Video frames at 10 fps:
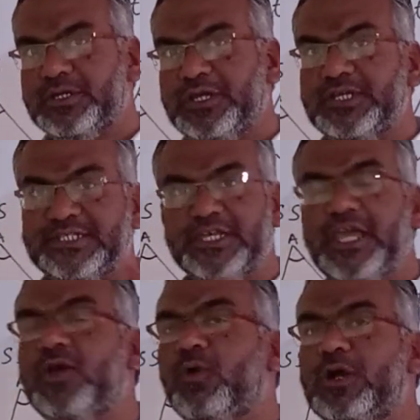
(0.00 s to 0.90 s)
is
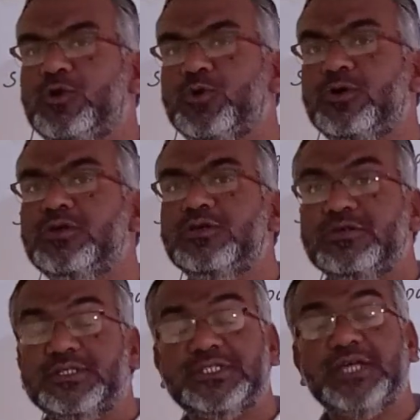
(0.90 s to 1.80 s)
equal to
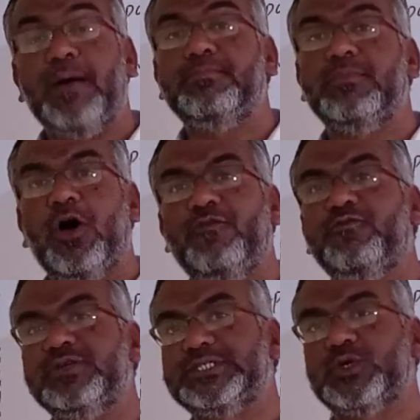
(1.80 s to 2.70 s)
sum
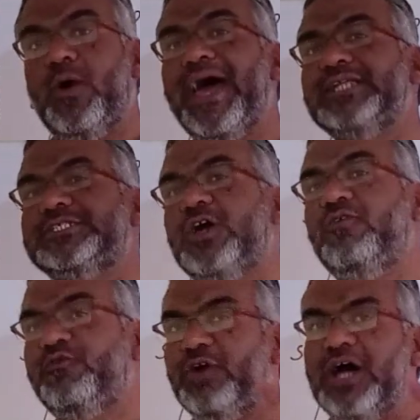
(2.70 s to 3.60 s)
of squares
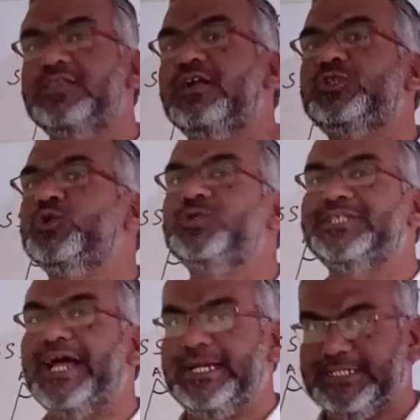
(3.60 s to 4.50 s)
of other two
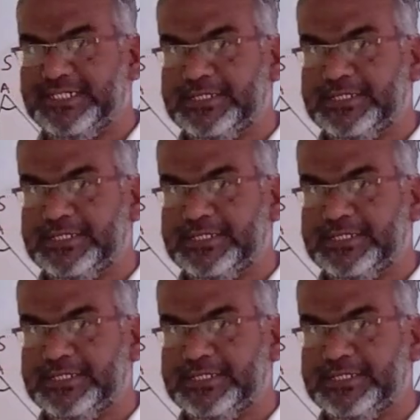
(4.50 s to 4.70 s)
sides.